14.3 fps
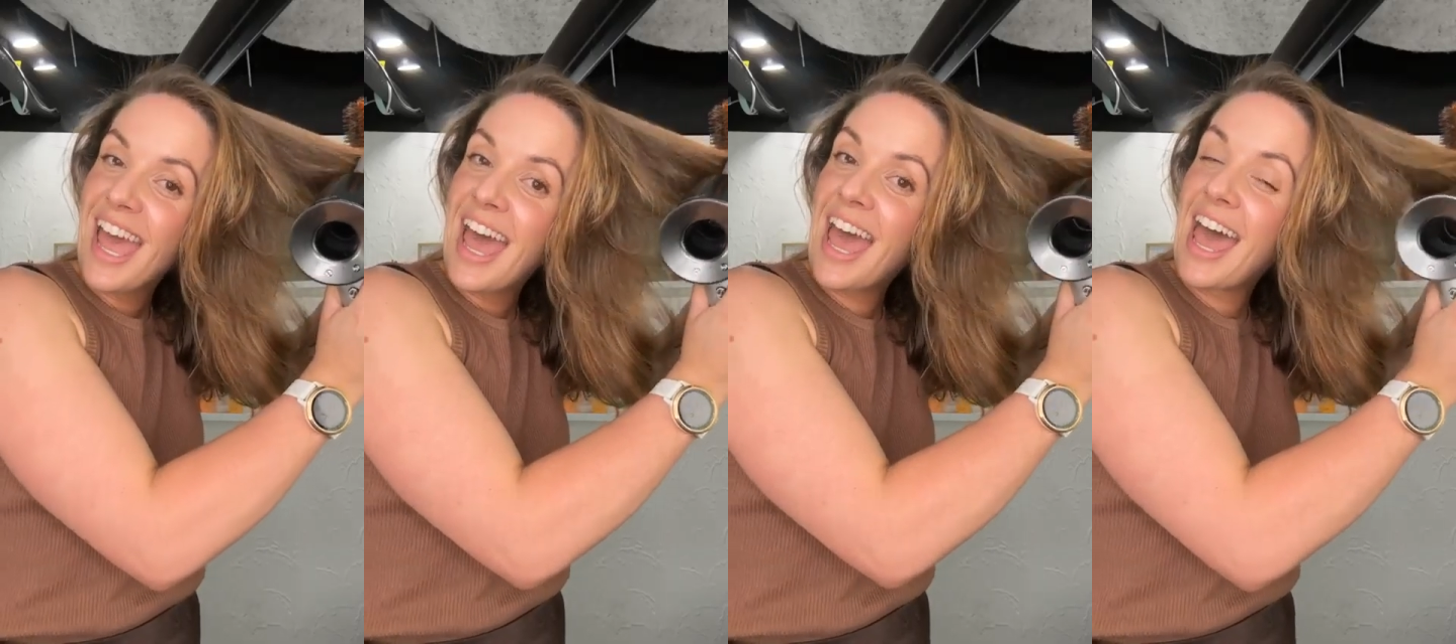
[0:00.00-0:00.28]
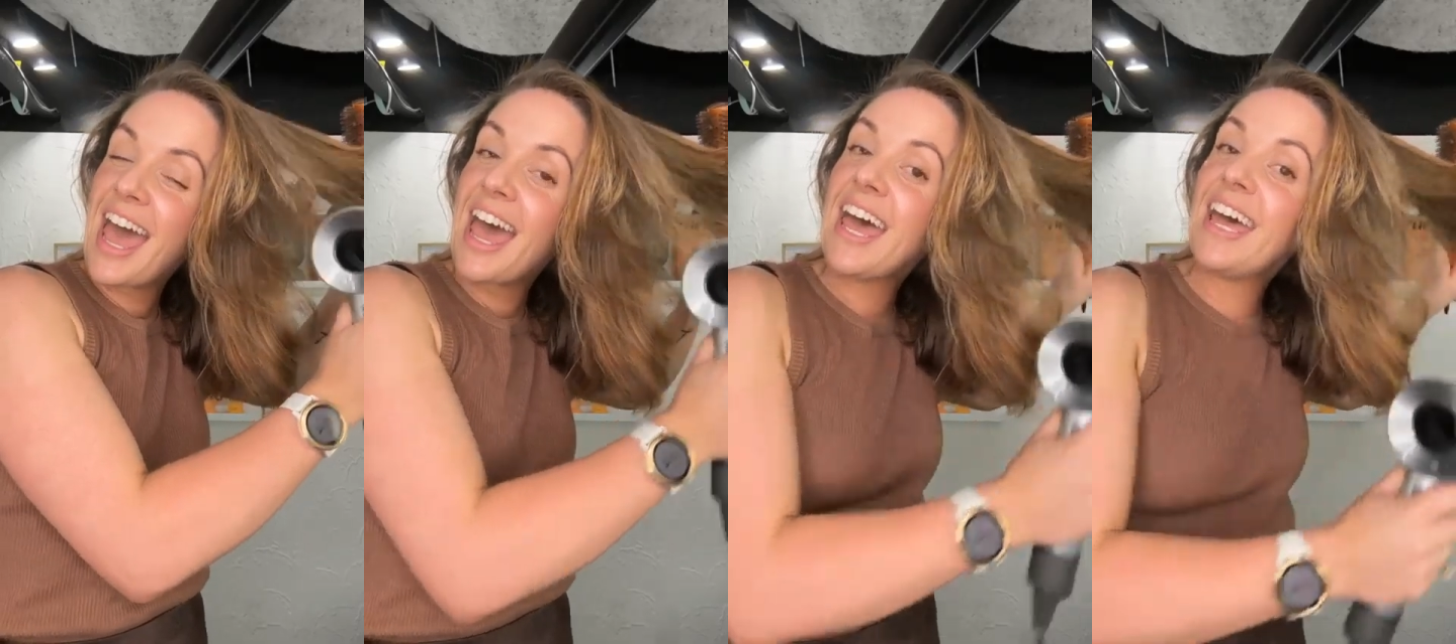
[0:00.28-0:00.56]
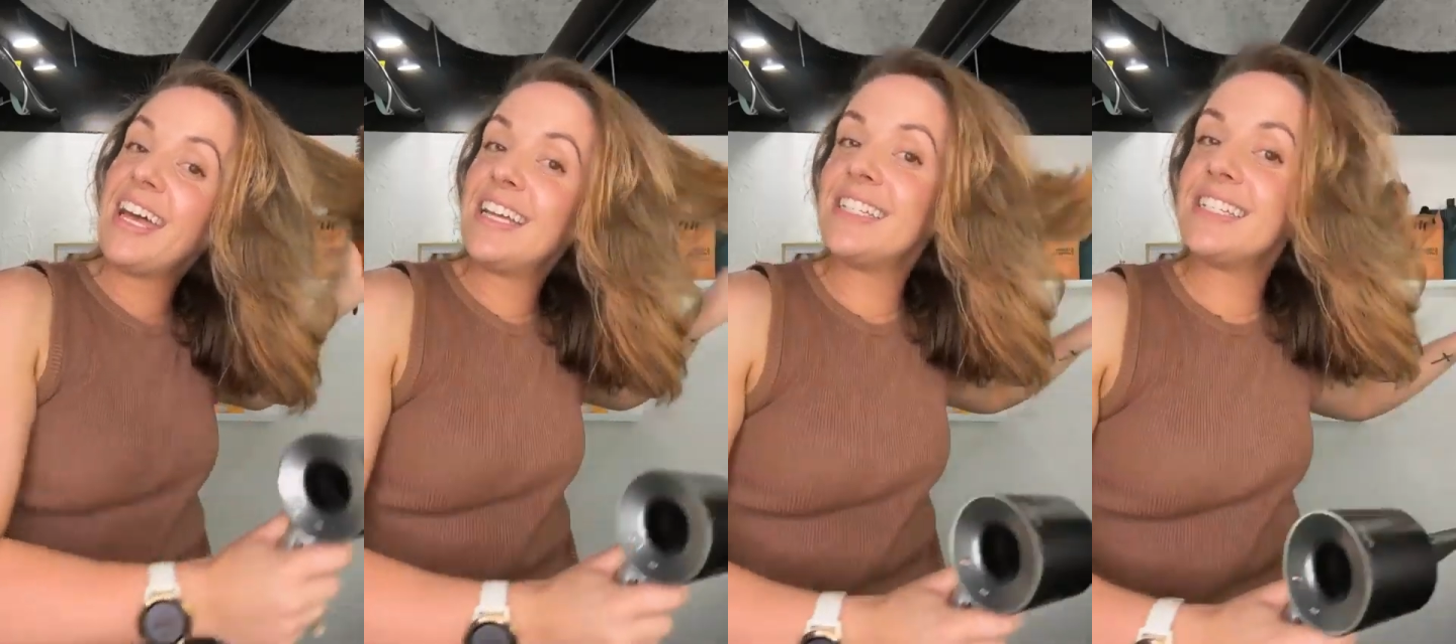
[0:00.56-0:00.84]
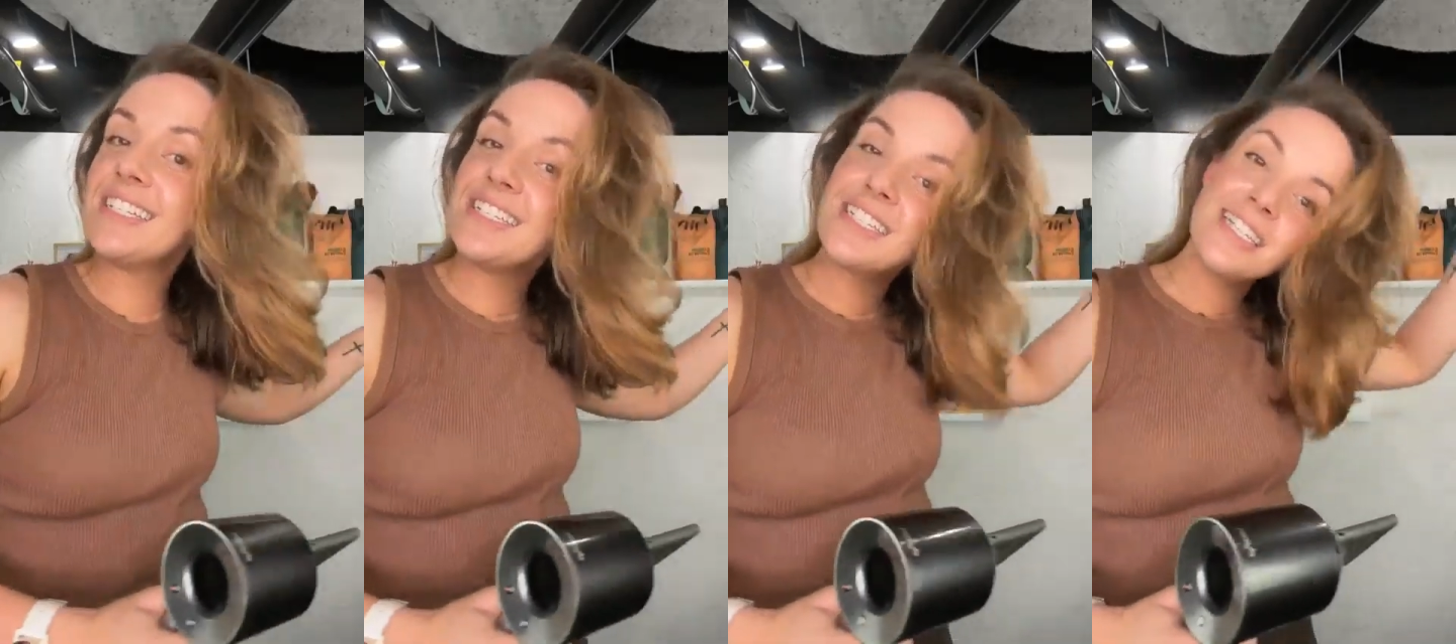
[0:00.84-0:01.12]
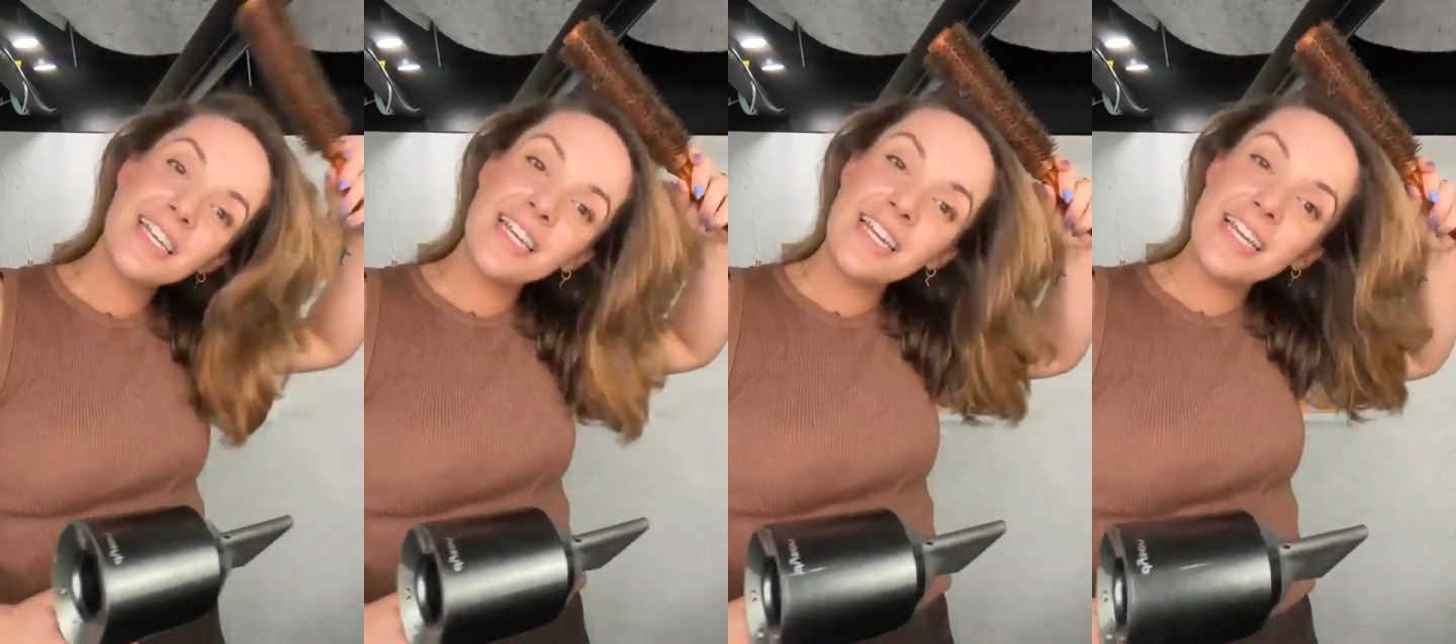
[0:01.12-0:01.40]
and
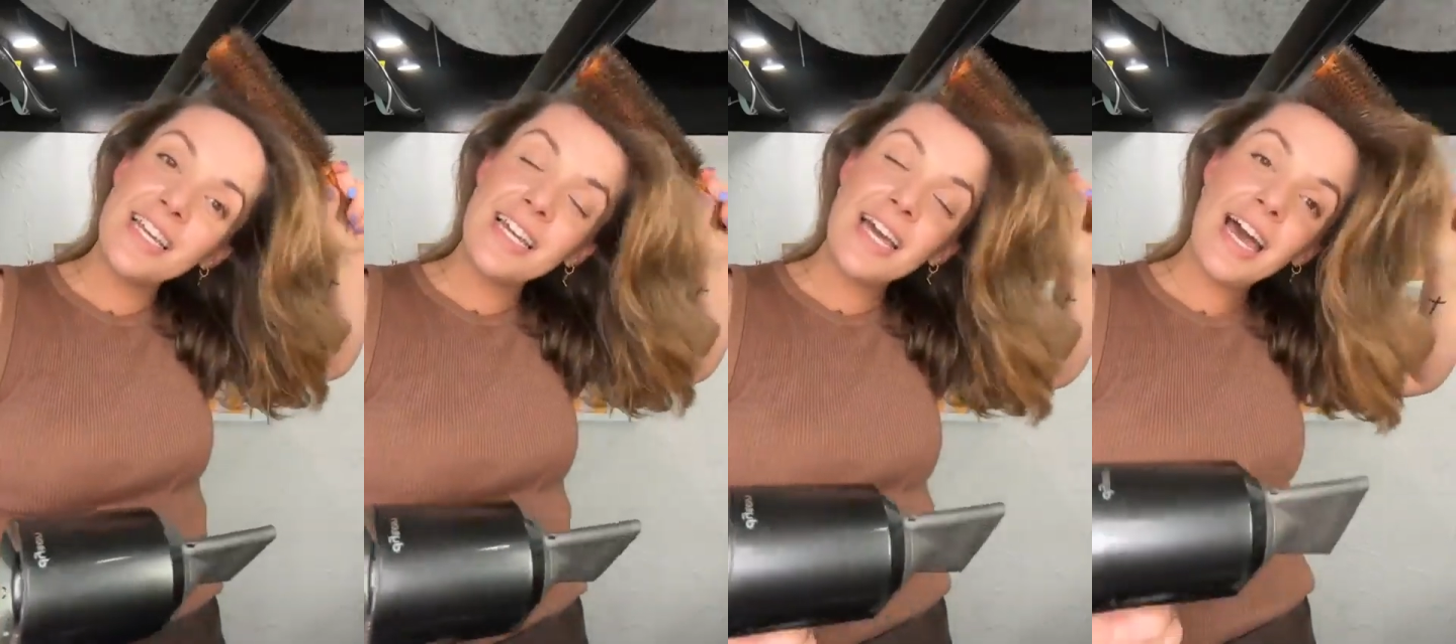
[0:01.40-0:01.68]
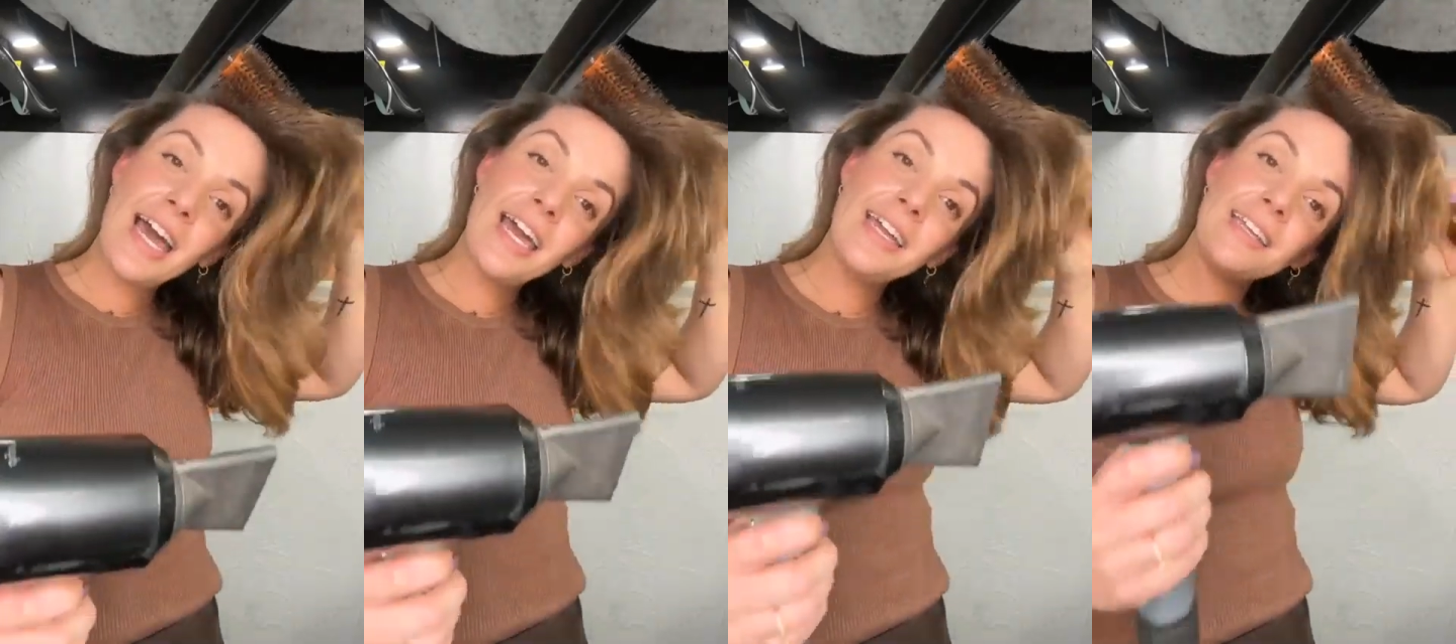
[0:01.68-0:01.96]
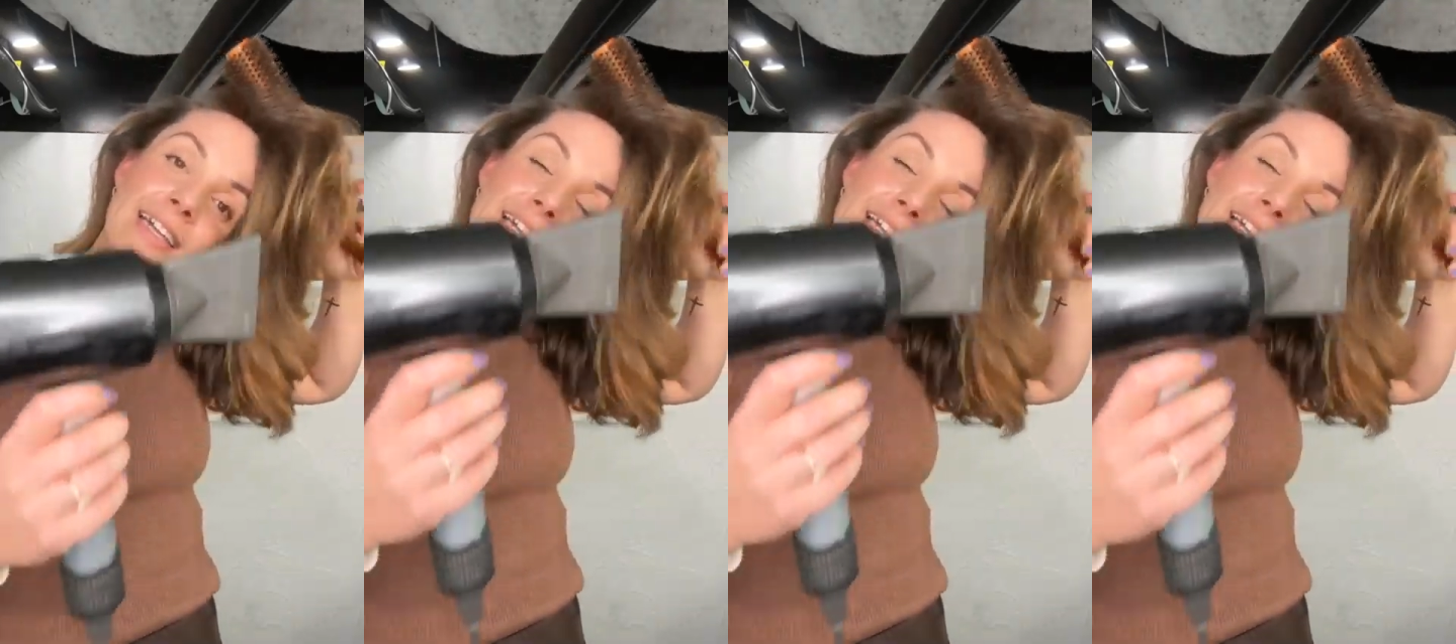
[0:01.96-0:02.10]
I